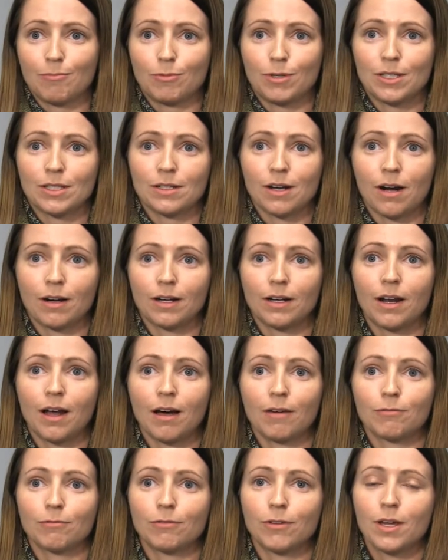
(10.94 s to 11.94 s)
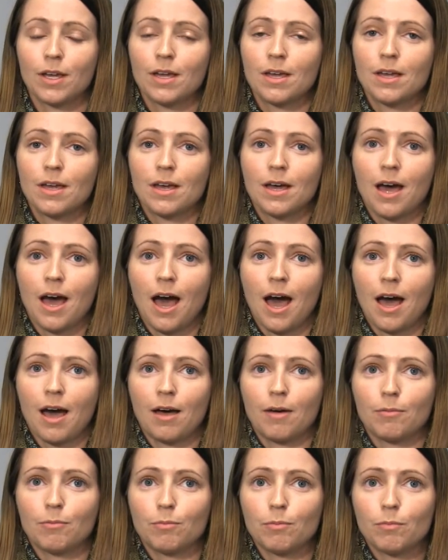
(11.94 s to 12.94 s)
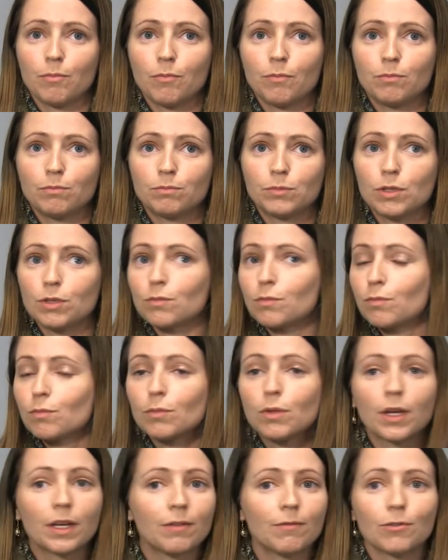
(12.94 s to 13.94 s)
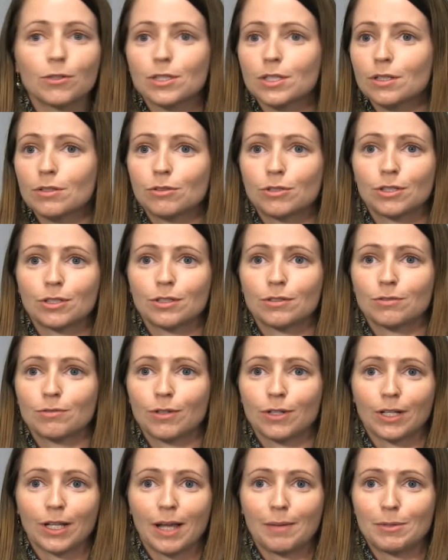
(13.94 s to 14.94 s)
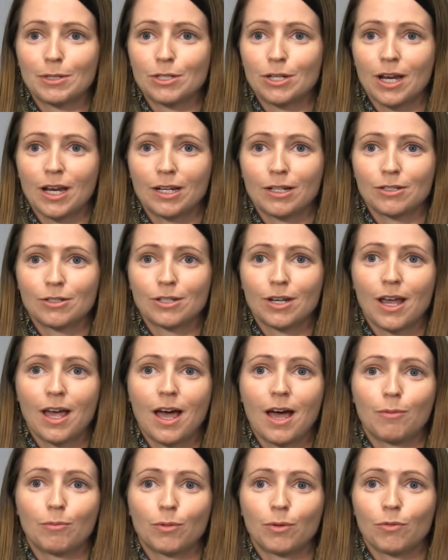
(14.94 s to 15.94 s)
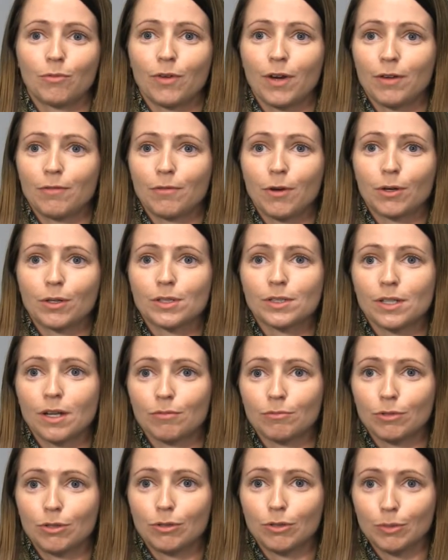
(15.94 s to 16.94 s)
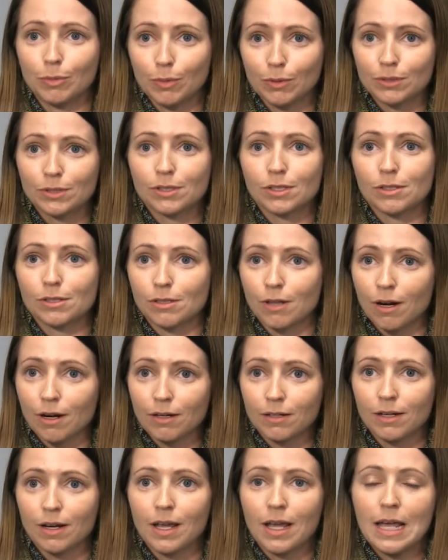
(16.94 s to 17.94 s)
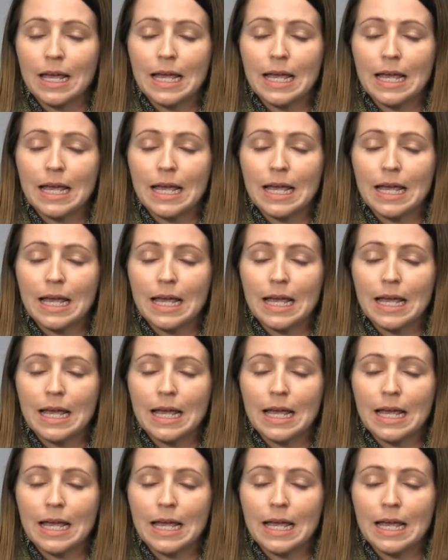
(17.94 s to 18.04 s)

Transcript: and we started off uh, just looking for solutions for climate change. Um, we were very focused on renewables to start.